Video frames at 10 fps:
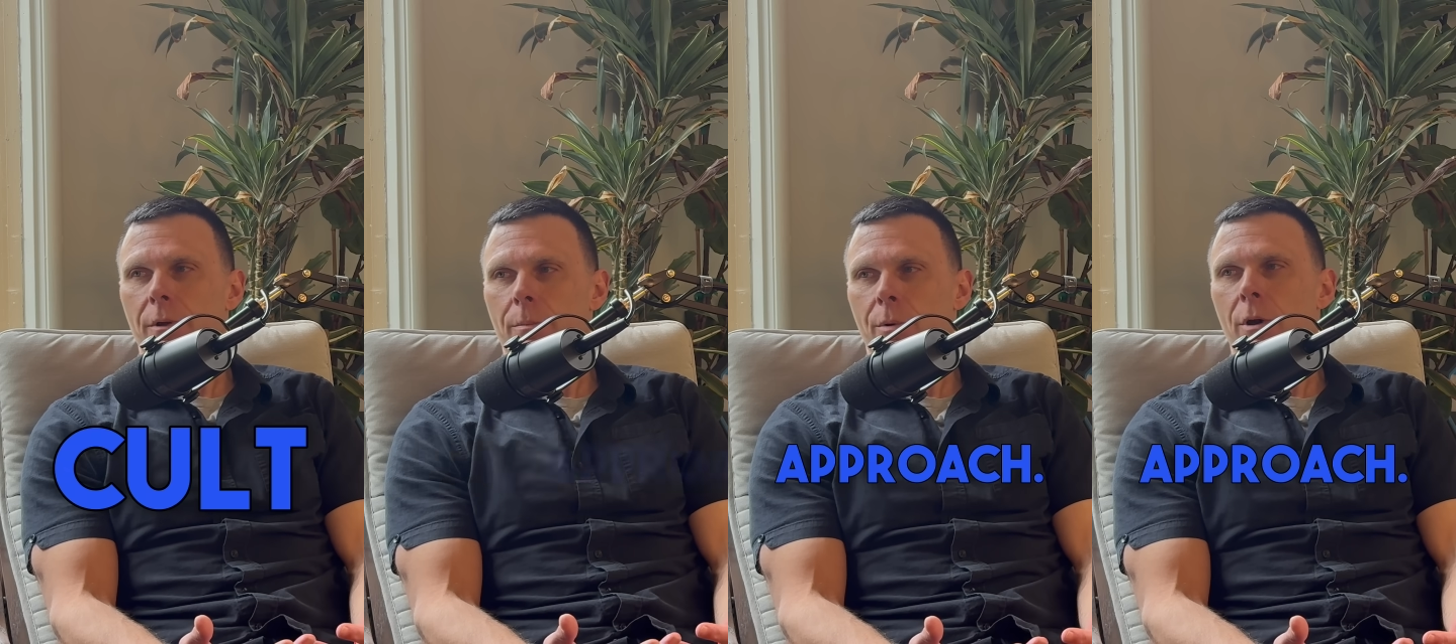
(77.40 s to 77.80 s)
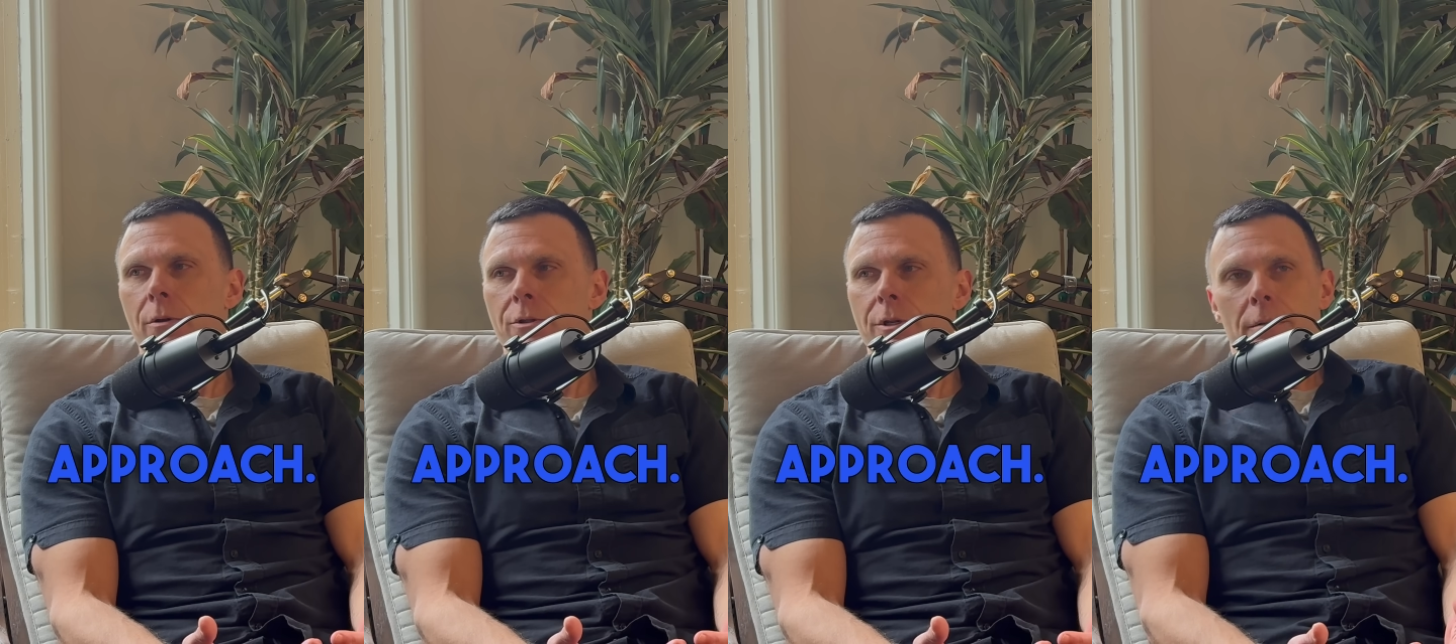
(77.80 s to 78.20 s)

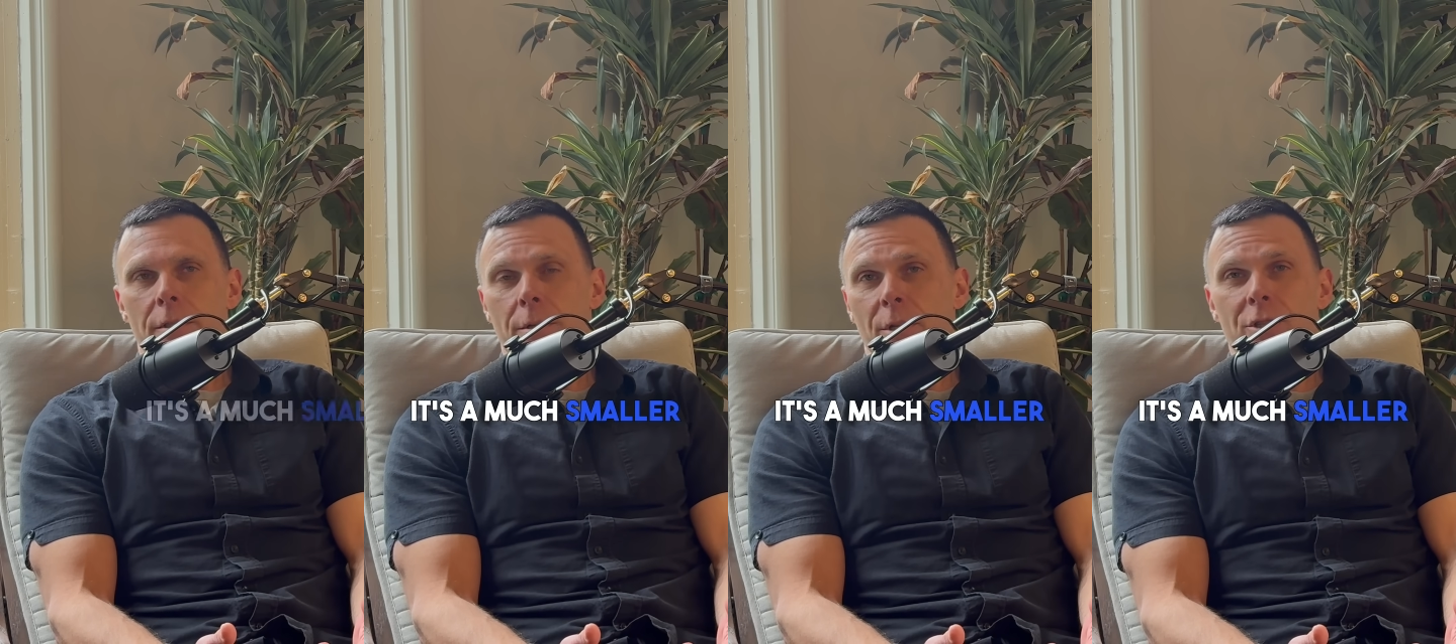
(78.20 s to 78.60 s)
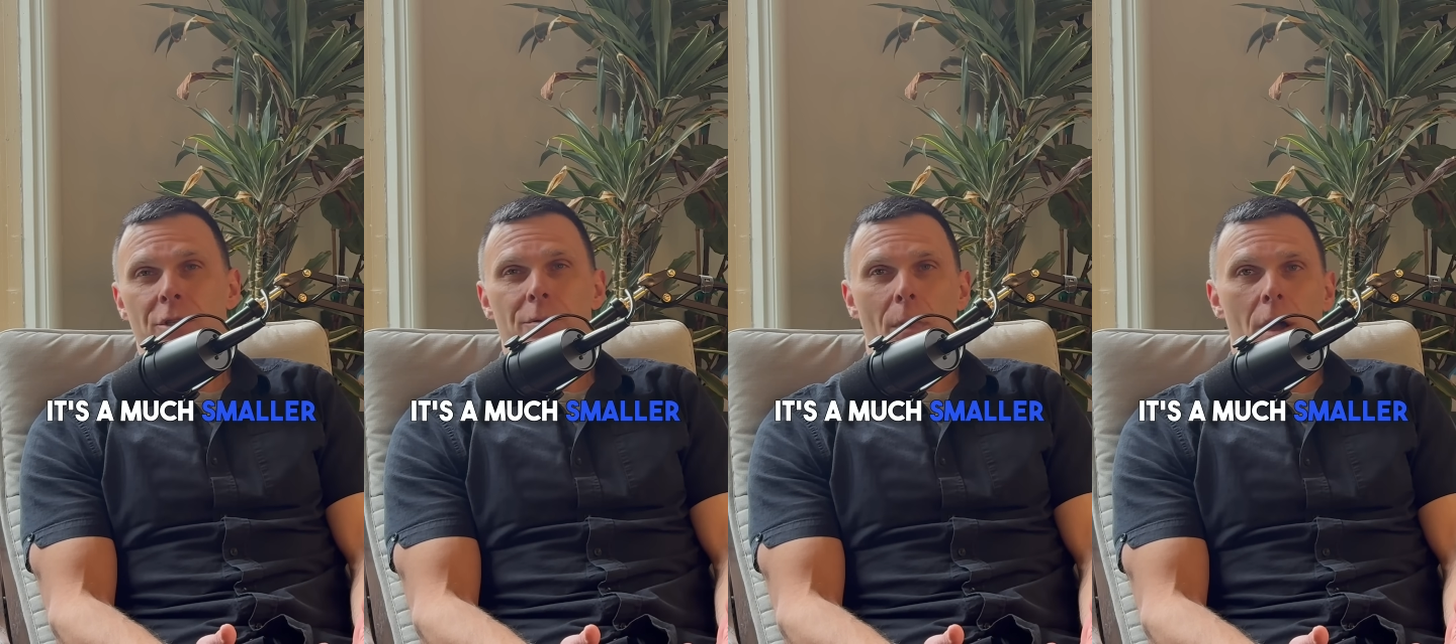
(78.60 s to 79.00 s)
approach, it's a much
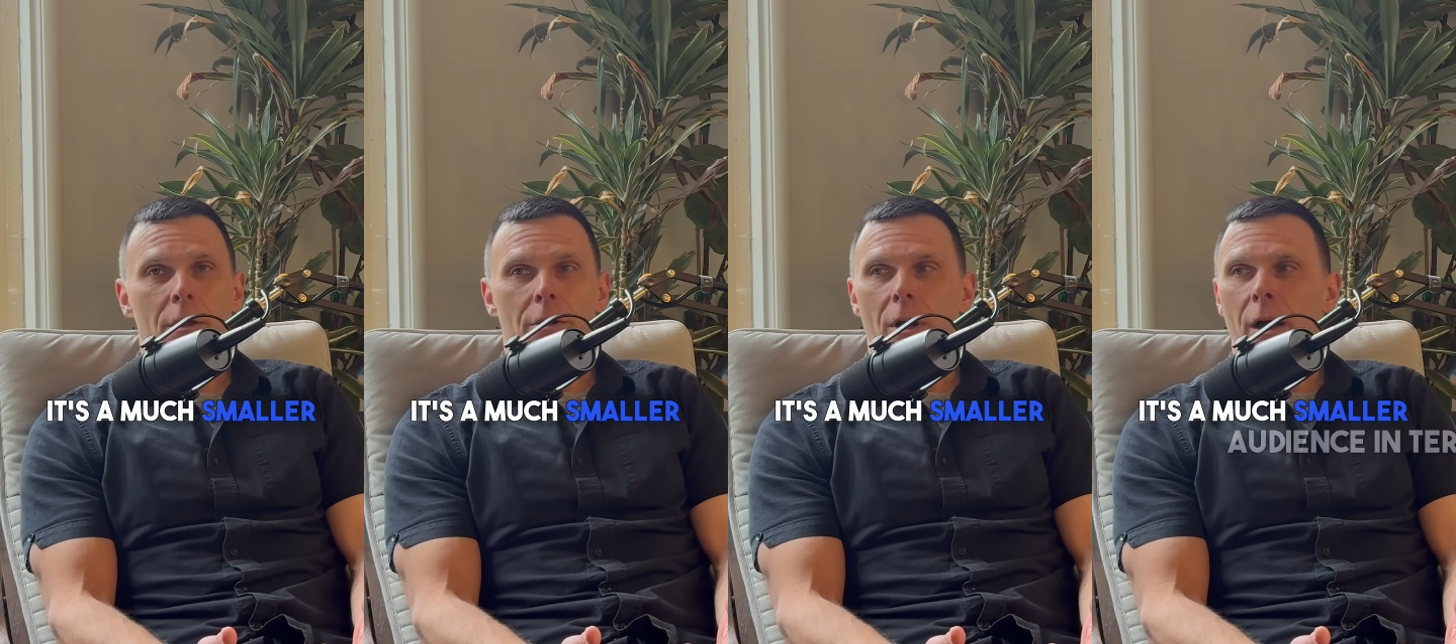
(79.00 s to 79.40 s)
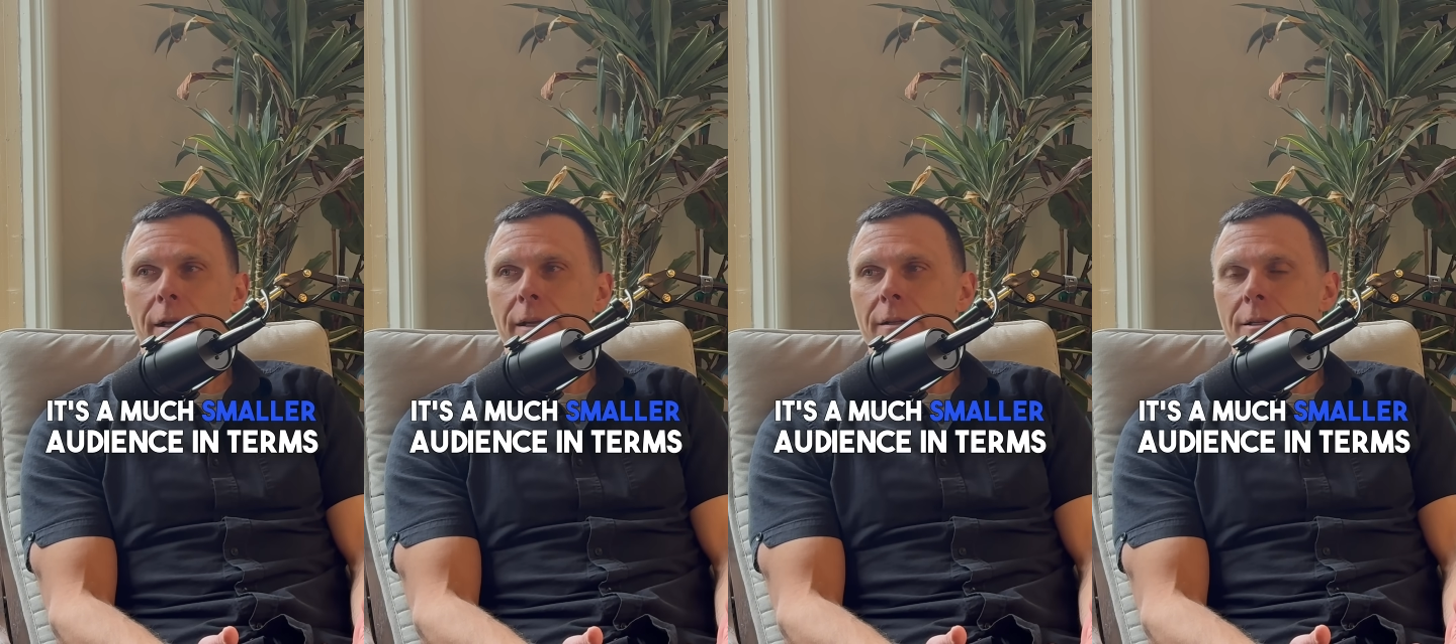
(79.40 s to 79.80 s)
smaller
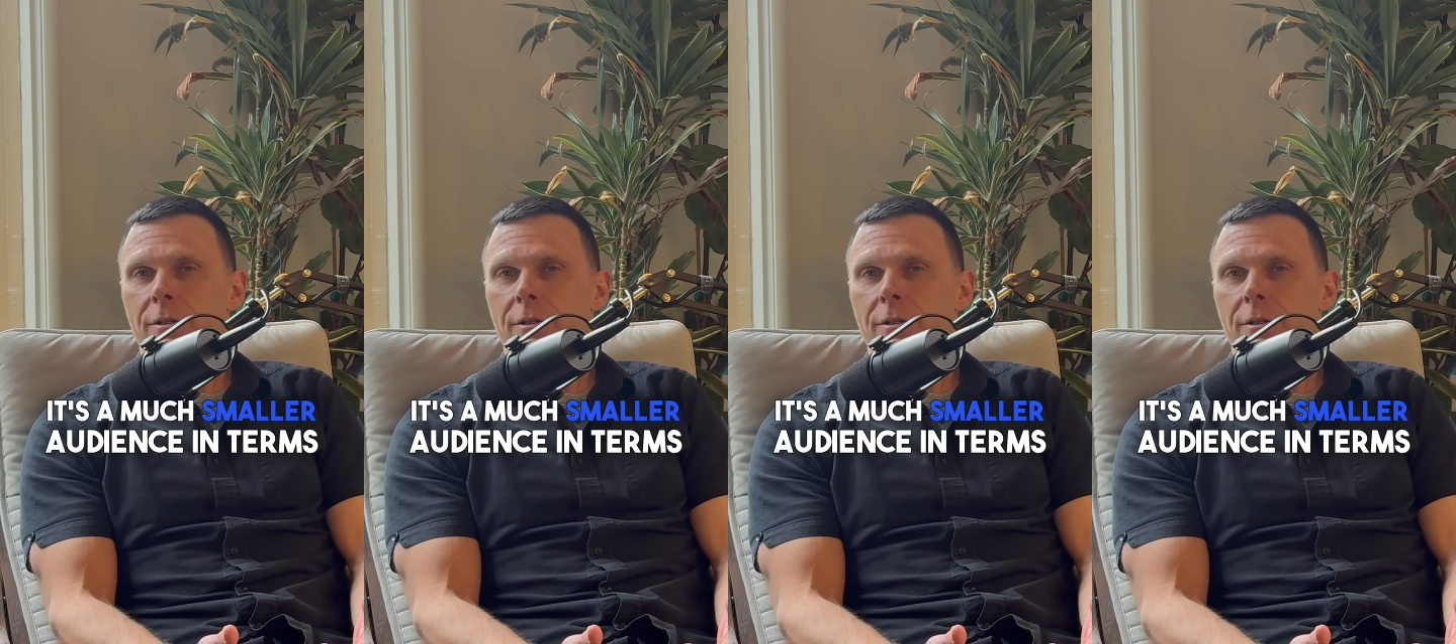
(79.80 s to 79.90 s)
audience